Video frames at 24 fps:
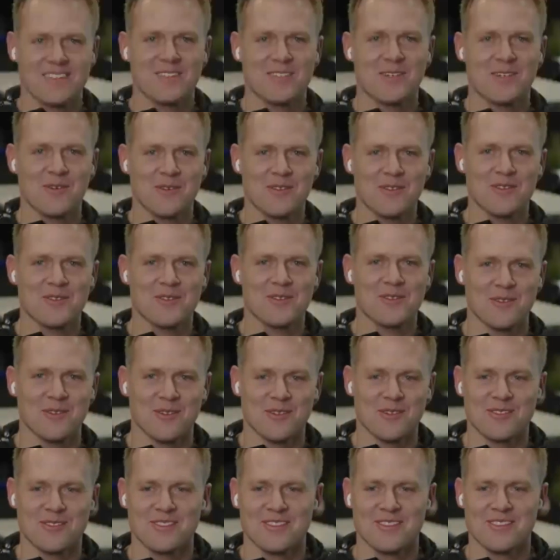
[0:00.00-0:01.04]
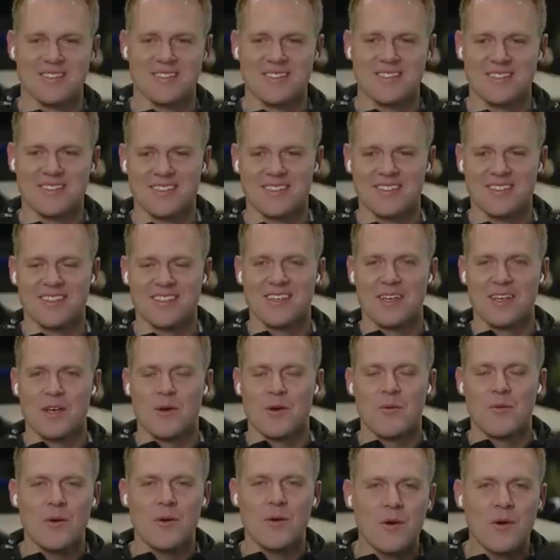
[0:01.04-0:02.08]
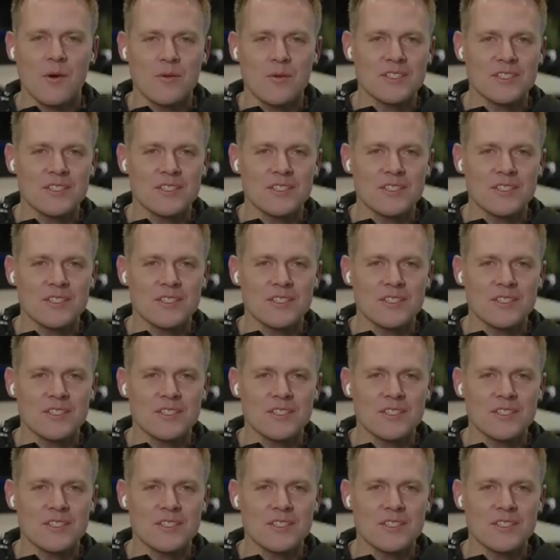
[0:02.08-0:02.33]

go to the source. What was